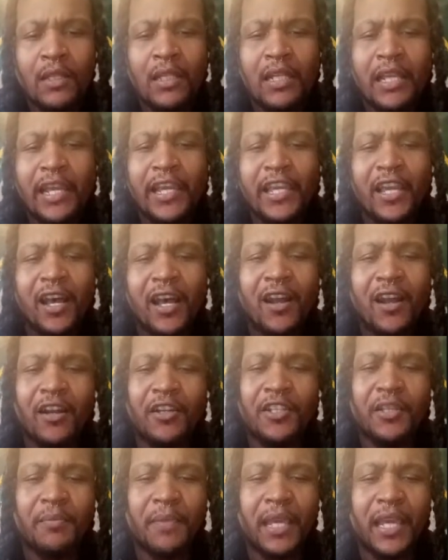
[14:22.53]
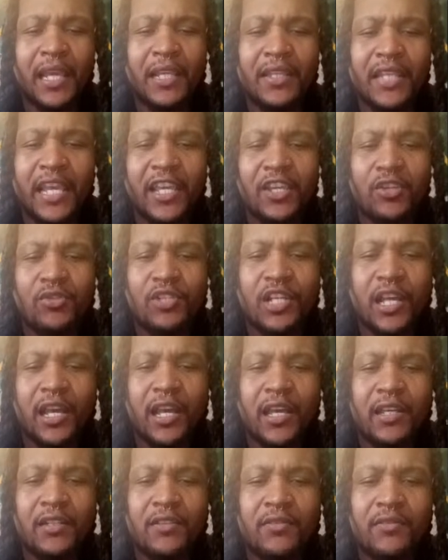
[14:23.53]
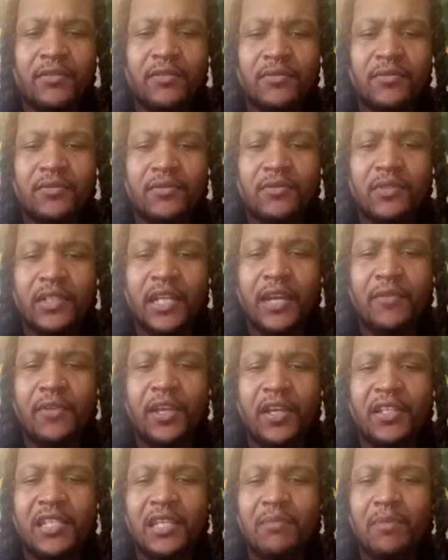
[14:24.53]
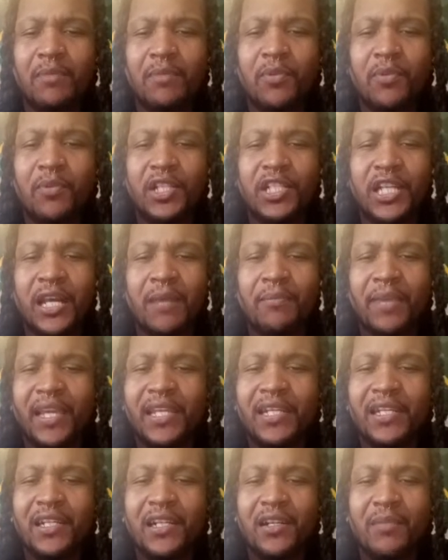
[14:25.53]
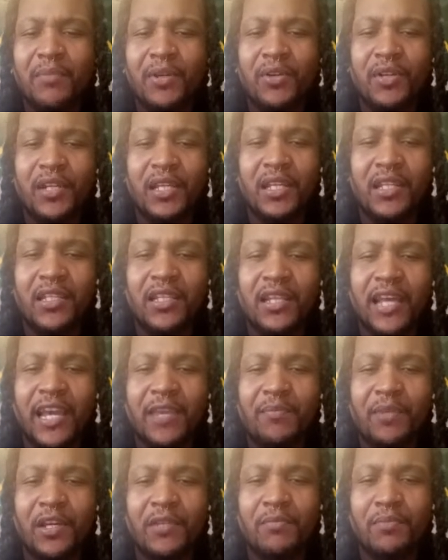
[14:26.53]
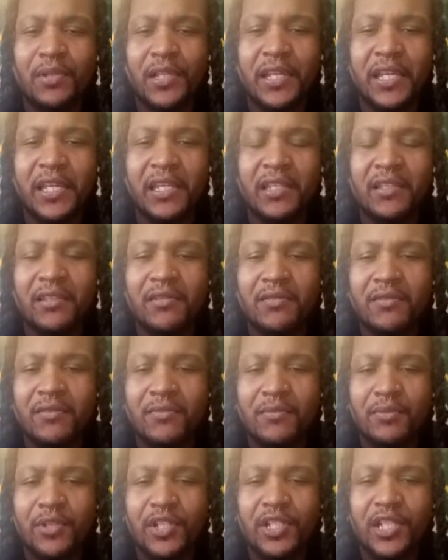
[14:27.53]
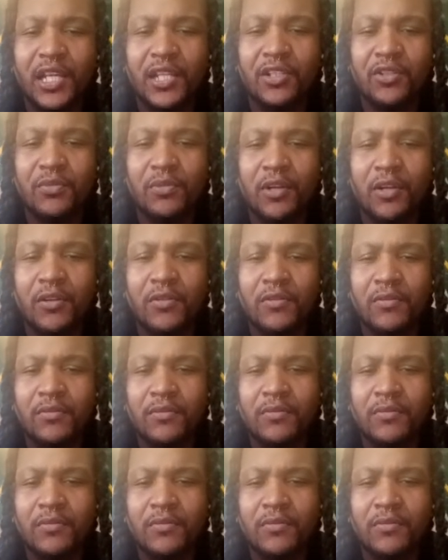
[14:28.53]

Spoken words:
Hey, y'all heard the man. Thank you, John. Whenever y'all see my boy John Bainon in the building, hit the like button, please. Appreciate you, bro.